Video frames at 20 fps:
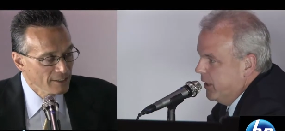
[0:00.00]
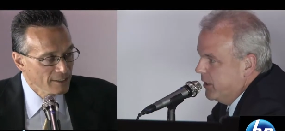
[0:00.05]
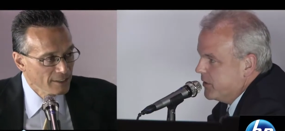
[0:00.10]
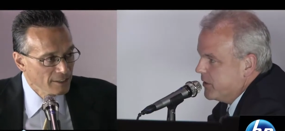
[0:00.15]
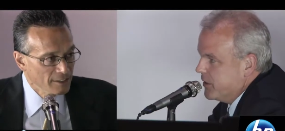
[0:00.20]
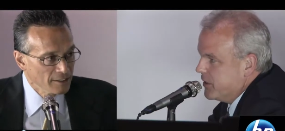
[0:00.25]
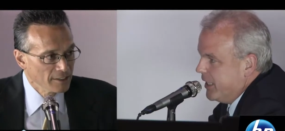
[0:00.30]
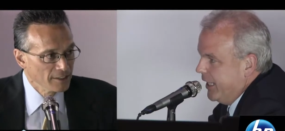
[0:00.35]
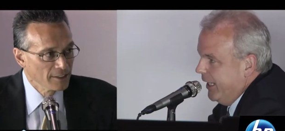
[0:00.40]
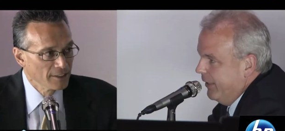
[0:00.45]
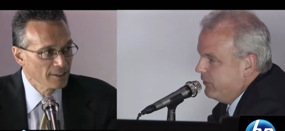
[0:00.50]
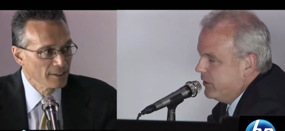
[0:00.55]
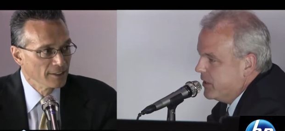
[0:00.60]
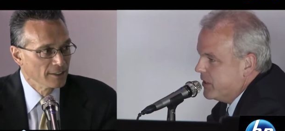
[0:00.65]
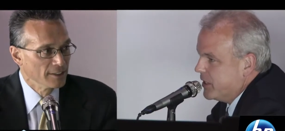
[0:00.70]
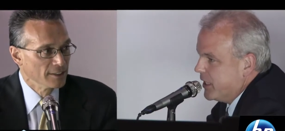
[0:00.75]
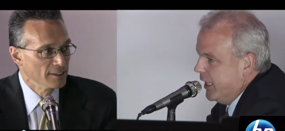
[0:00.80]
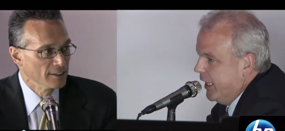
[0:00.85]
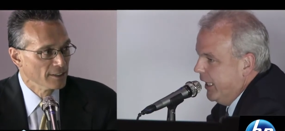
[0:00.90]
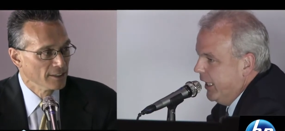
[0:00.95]
Speaker 1: part of this is I
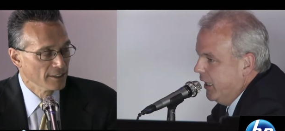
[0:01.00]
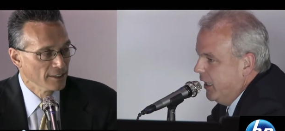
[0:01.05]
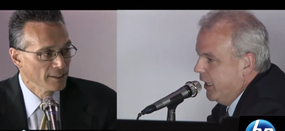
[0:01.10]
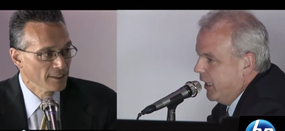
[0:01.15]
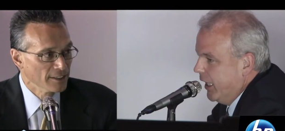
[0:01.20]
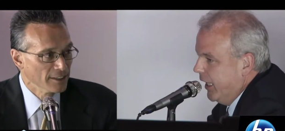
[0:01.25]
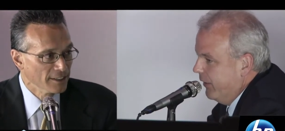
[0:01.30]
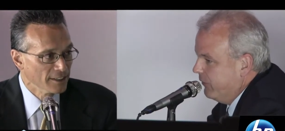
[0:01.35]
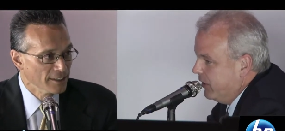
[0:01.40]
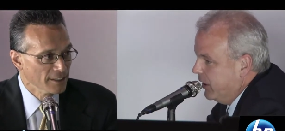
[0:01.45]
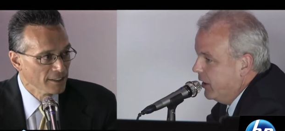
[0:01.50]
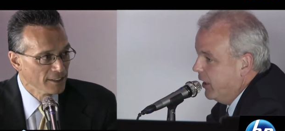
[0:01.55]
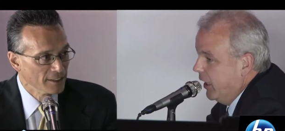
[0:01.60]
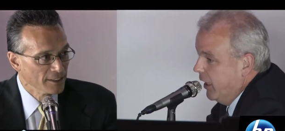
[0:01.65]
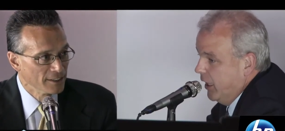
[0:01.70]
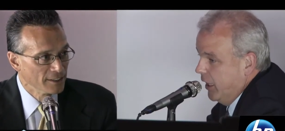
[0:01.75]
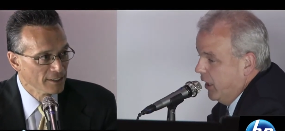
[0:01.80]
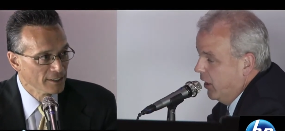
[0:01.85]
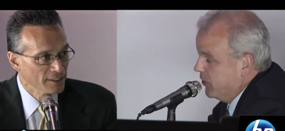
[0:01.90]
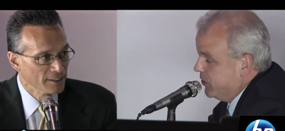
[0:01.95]
have to say, and I have
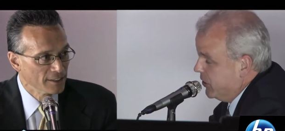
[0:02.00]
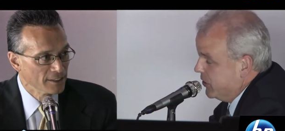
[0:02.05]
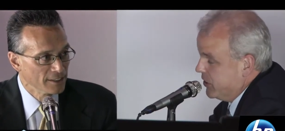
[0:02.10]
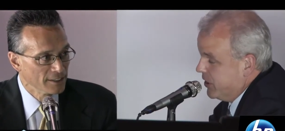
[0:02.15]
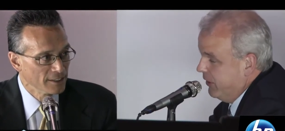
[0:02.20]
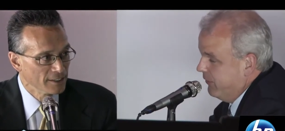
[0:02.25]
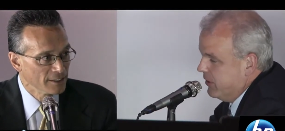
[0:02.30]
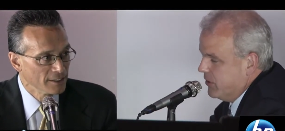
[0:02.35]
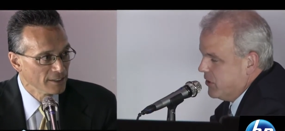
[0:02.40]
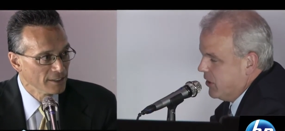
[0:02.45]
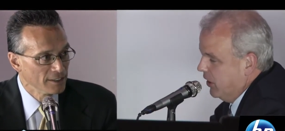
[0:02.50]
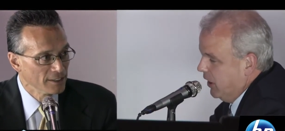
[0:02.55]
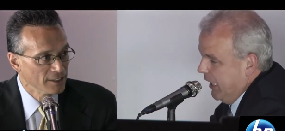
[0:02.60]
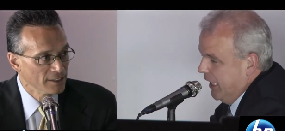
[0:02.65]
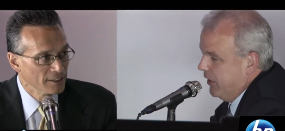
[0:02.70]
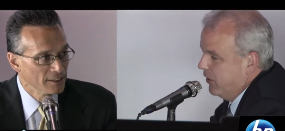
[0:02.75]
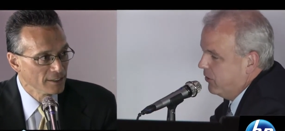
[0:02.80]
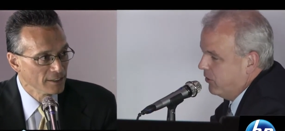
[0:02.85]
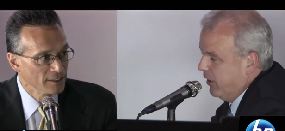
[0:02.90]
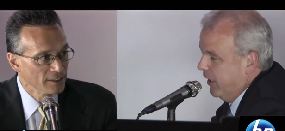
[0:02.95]
to, and I'll just give us
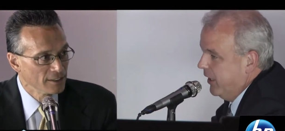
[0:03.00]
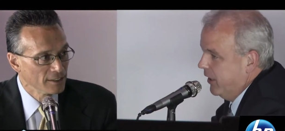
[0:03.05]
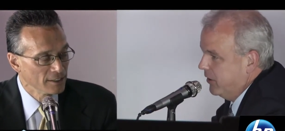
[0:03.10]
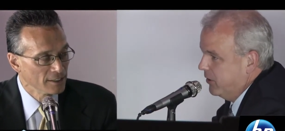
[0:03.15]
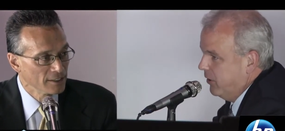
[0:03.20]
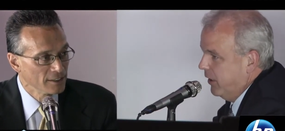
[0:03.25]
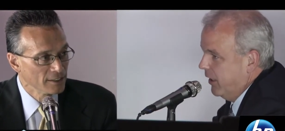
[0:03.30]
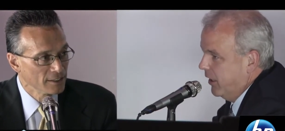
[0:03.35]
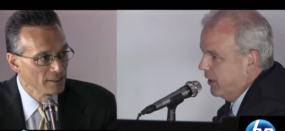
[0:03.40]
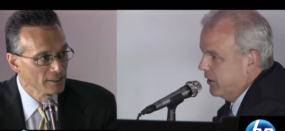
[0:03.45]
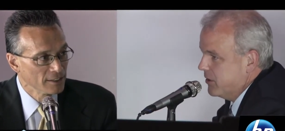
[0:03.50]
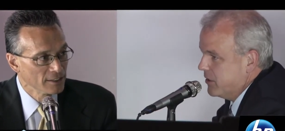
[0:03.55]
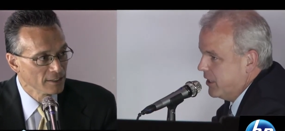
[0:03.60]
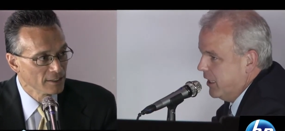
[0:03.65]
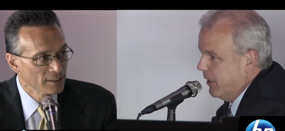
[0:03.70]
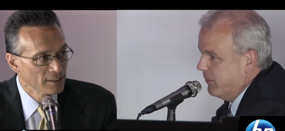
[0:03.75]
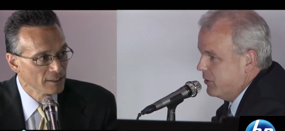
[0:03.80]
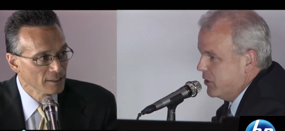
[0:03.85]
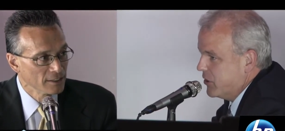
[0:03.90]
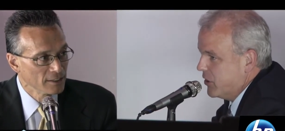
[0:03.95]
a lot of credit. Quite
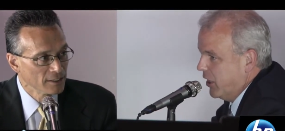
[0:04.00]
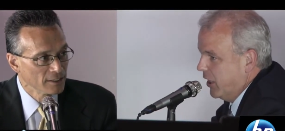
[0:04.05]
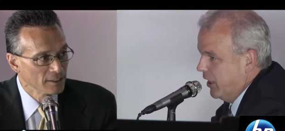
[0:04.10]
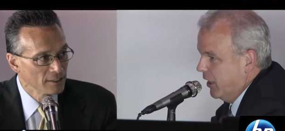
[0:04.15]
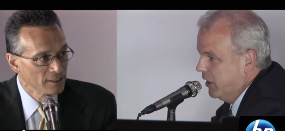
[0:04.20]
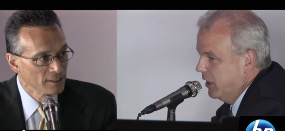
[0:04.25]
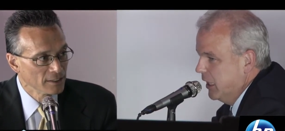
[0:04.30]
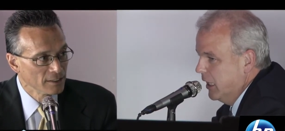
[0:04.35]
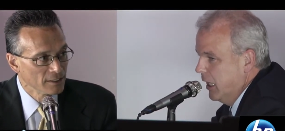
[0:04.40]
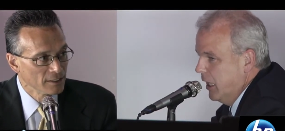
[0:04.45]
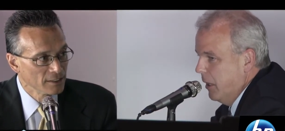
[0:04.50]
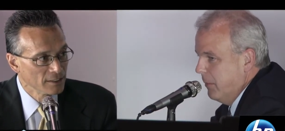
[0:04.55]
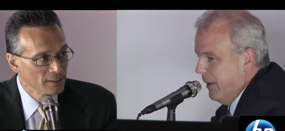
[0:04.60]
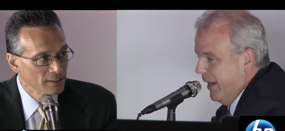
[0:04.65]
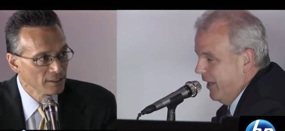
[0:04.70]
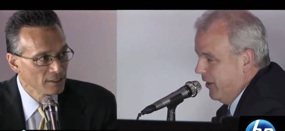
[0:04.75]
honestly, I'm just going to